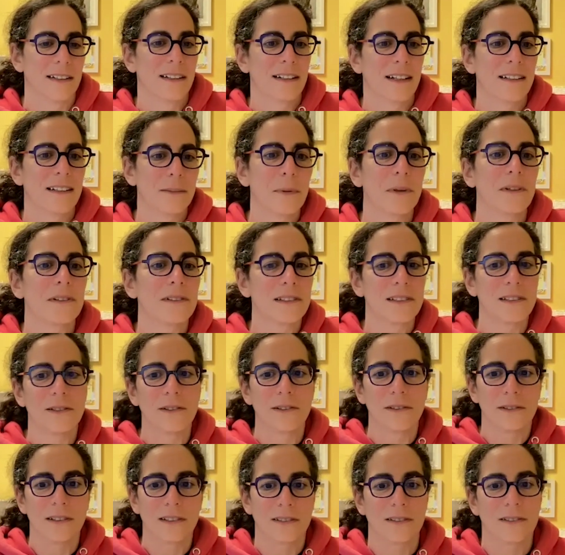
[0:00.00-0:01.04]
as opposed
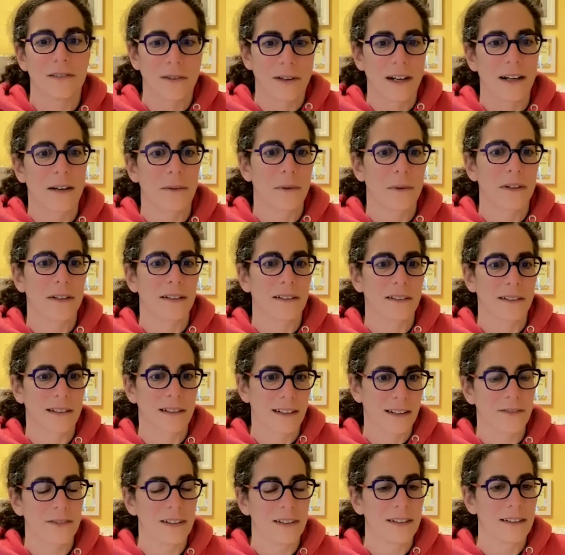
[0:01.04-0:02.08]
to just drawing what you're
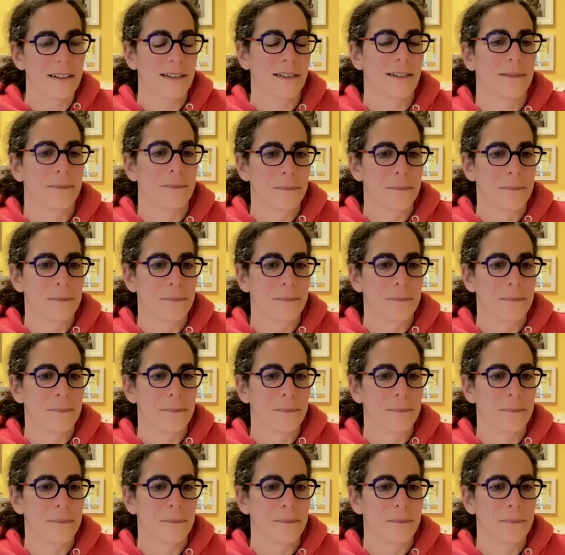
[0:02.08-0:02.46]
given.